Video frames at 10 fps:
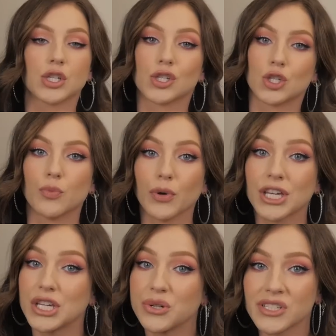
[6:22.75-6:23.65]
Super
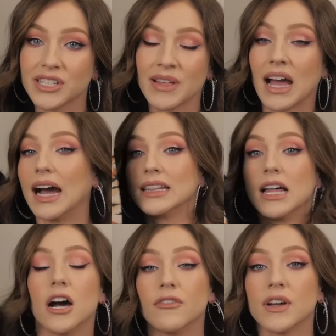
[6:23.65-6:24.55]
cute. I
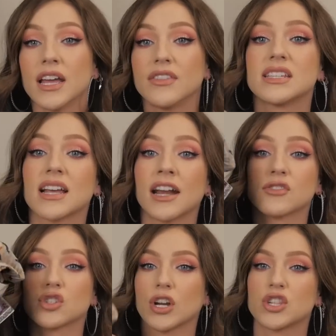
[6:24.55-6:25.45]
love these kind of
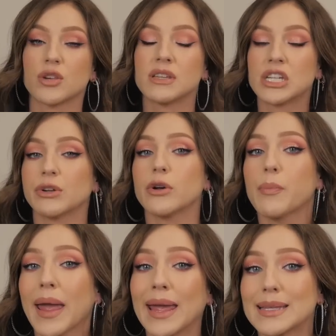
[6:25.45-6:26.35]
stretchy material
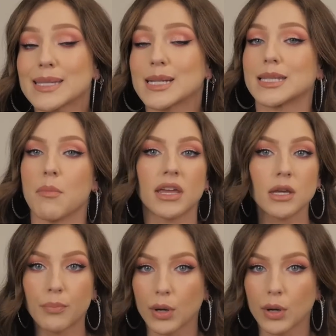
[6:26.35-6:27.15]
pants because they make your